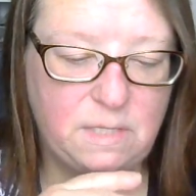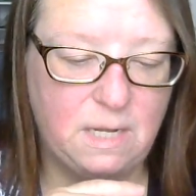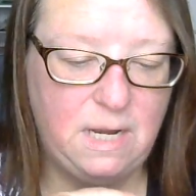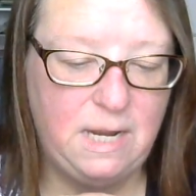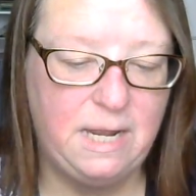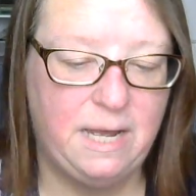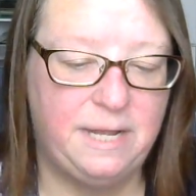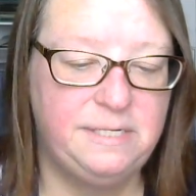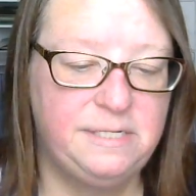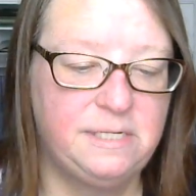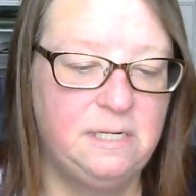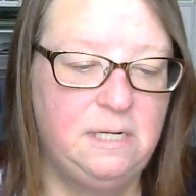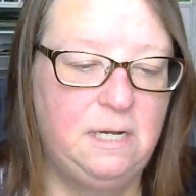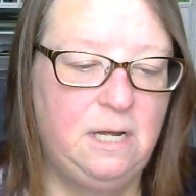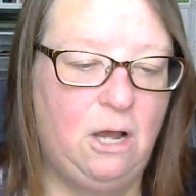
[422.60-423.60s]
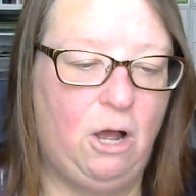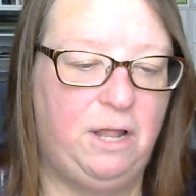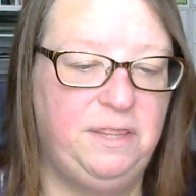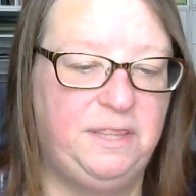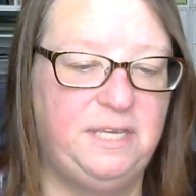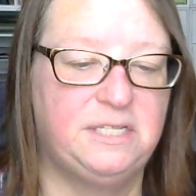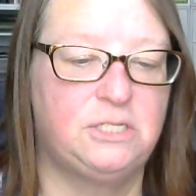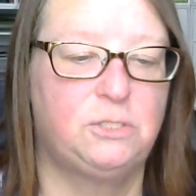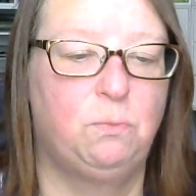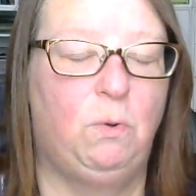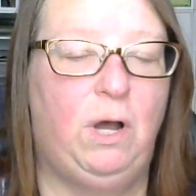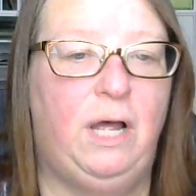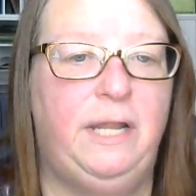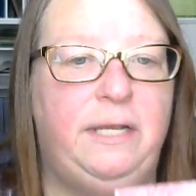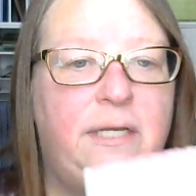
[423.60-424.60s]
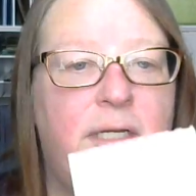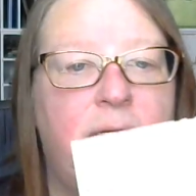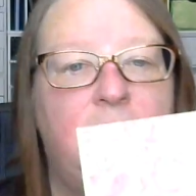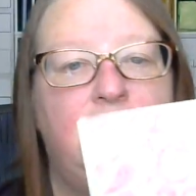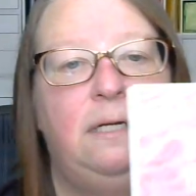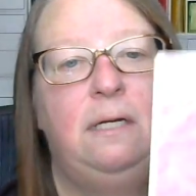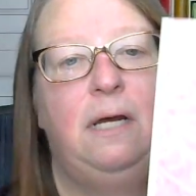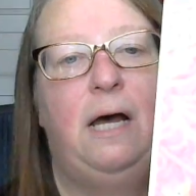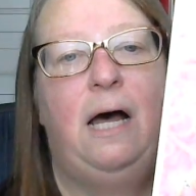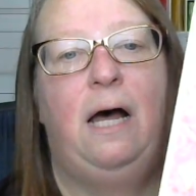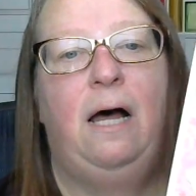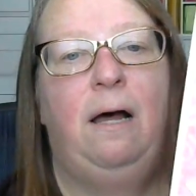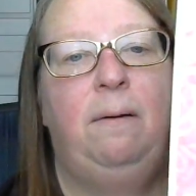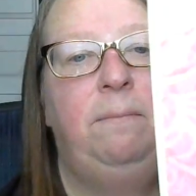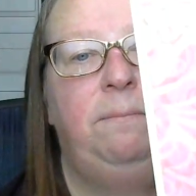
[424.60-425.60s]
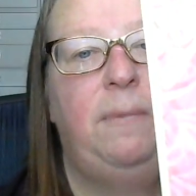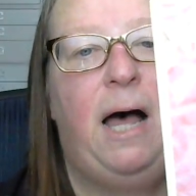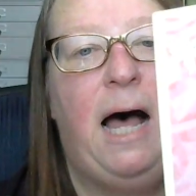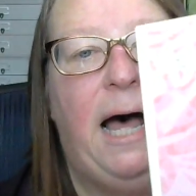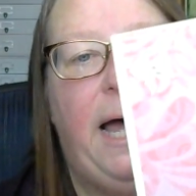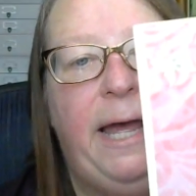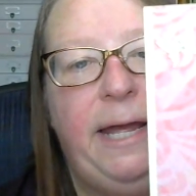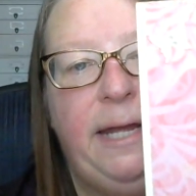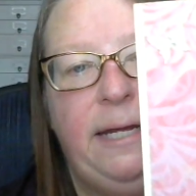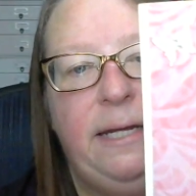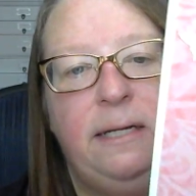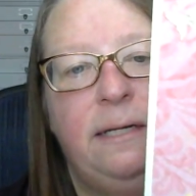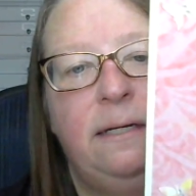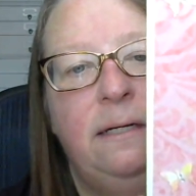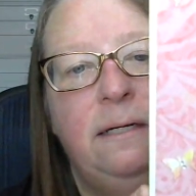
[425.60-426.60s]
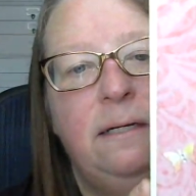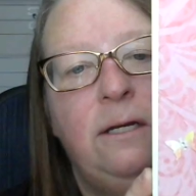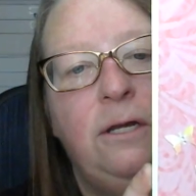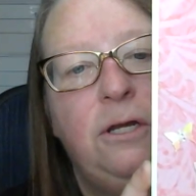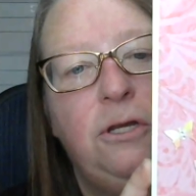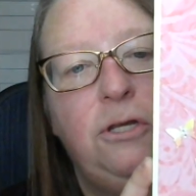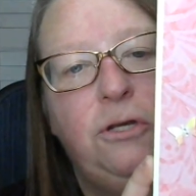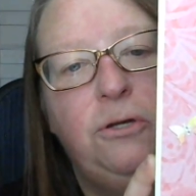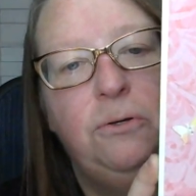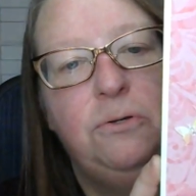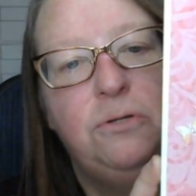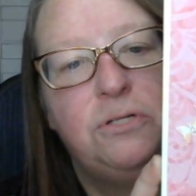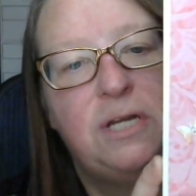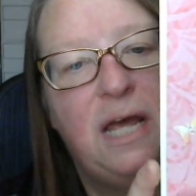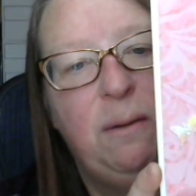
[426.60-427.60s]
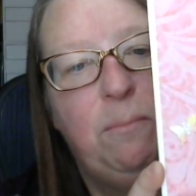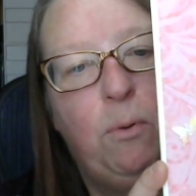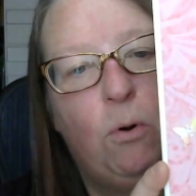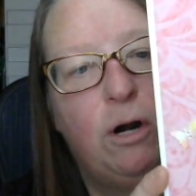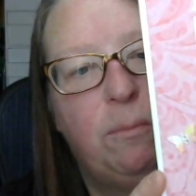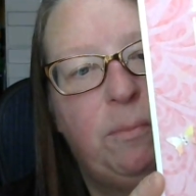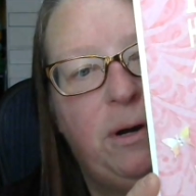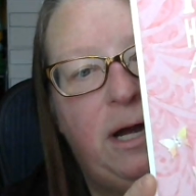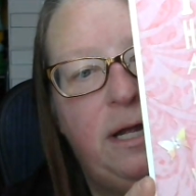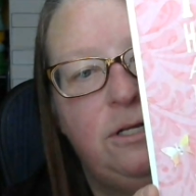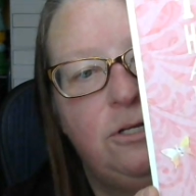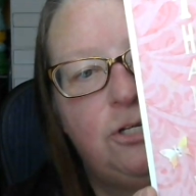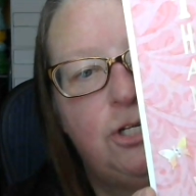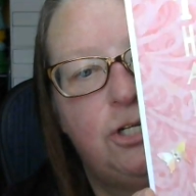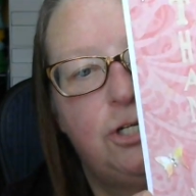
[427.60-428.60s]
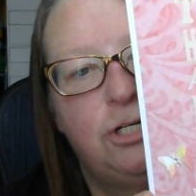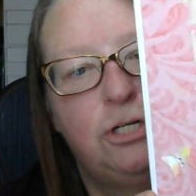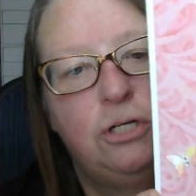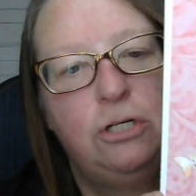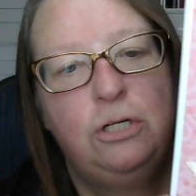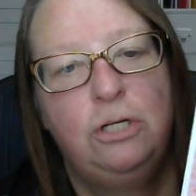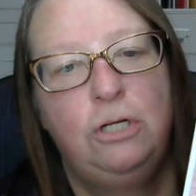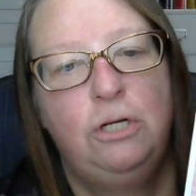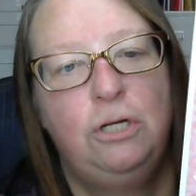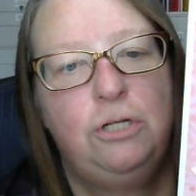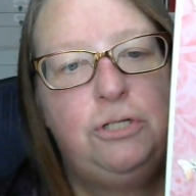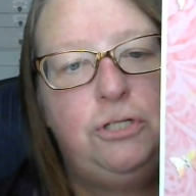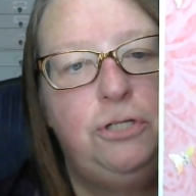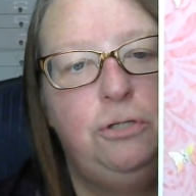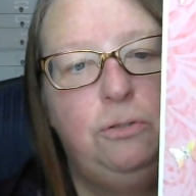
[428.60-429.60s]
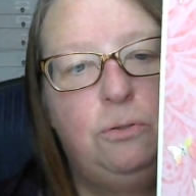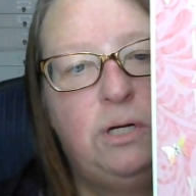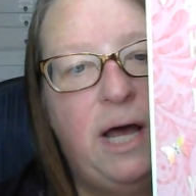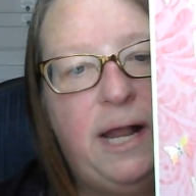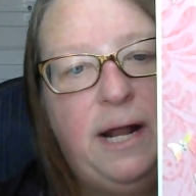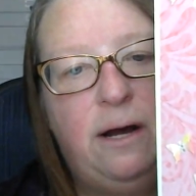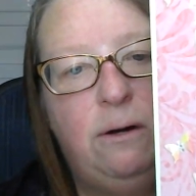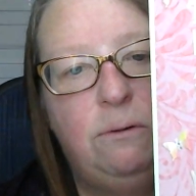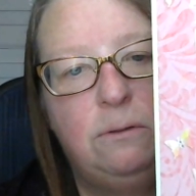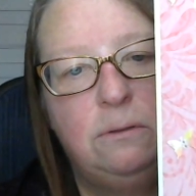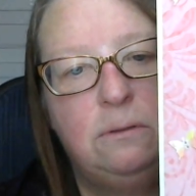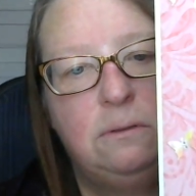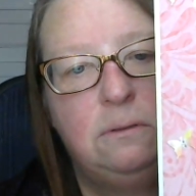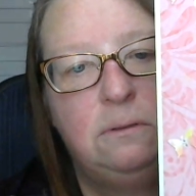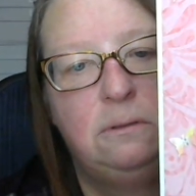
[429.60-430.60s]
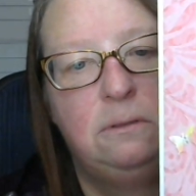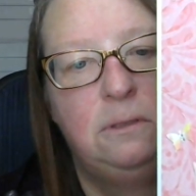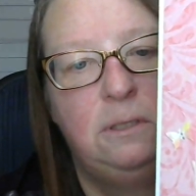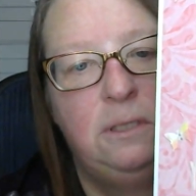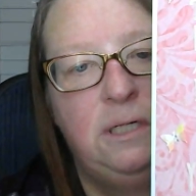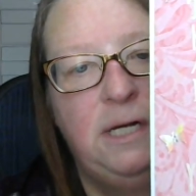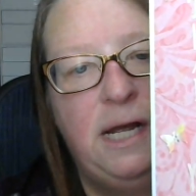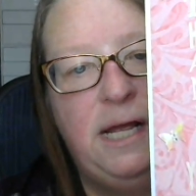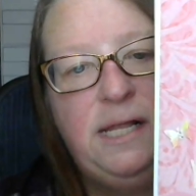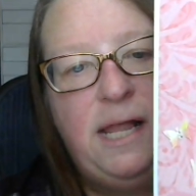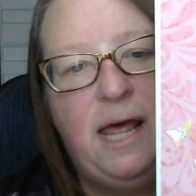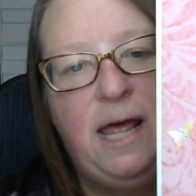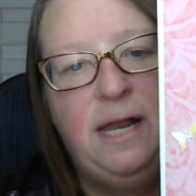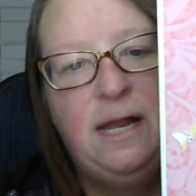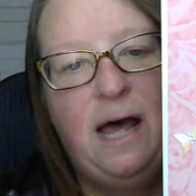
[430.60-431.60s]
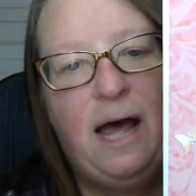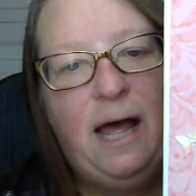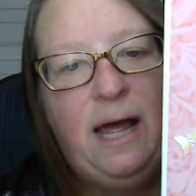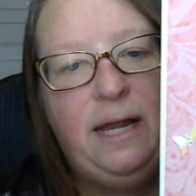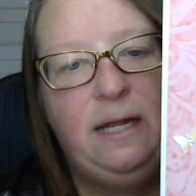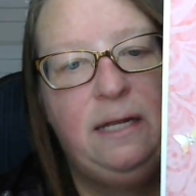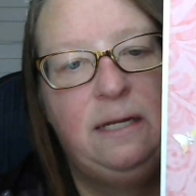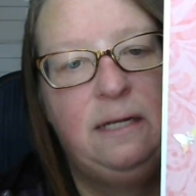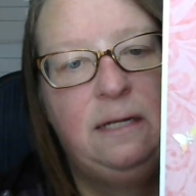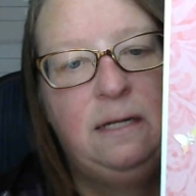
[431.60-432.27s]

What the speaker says: And on this one, I used a border punch to cut out, and then I